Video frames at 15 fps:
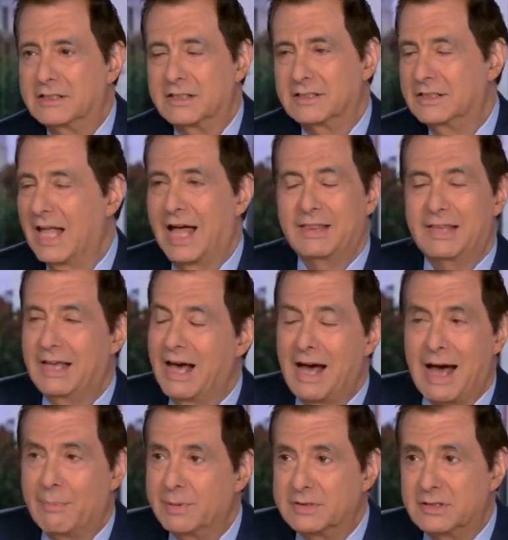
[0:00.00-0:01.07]
This is not the
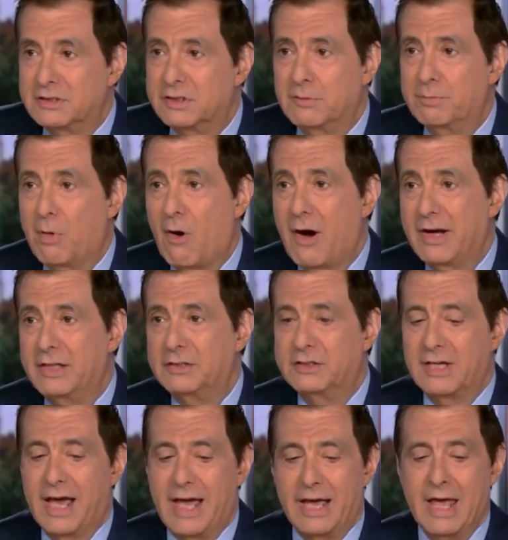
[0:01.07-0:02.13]
uh, opposition party
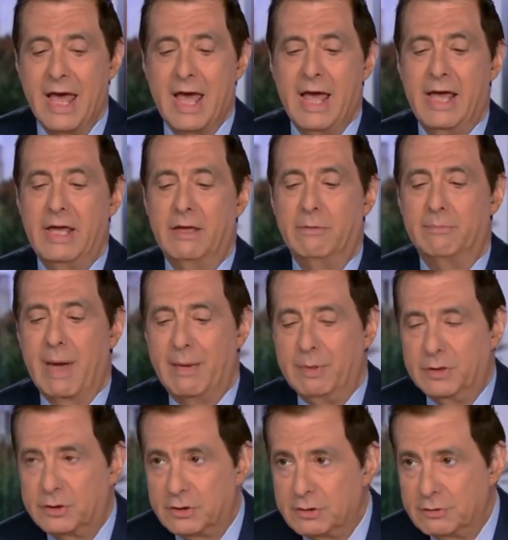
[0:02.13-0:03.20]
saying he
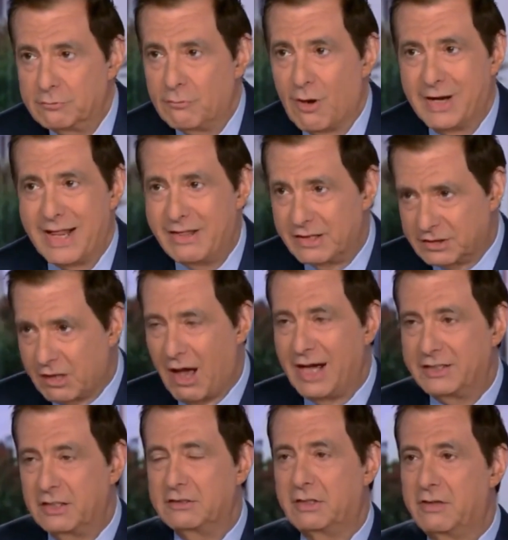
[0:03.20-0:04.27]
maybe shouldn't run. And this
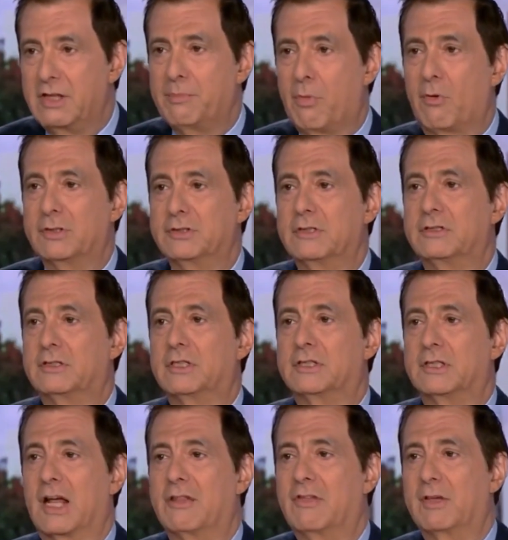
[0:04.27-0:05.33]
ties into the abortion
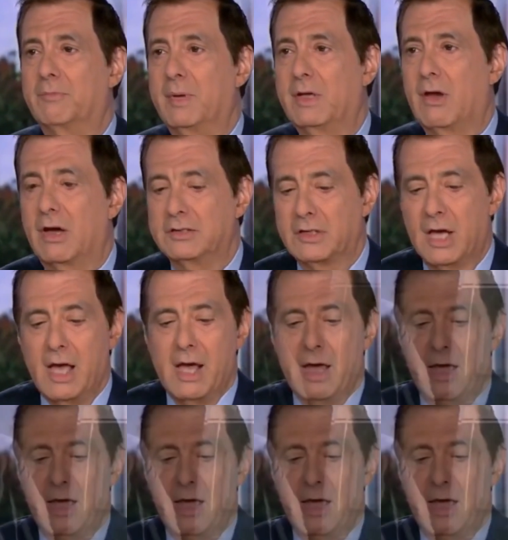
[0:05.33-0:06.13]
decision, I think, because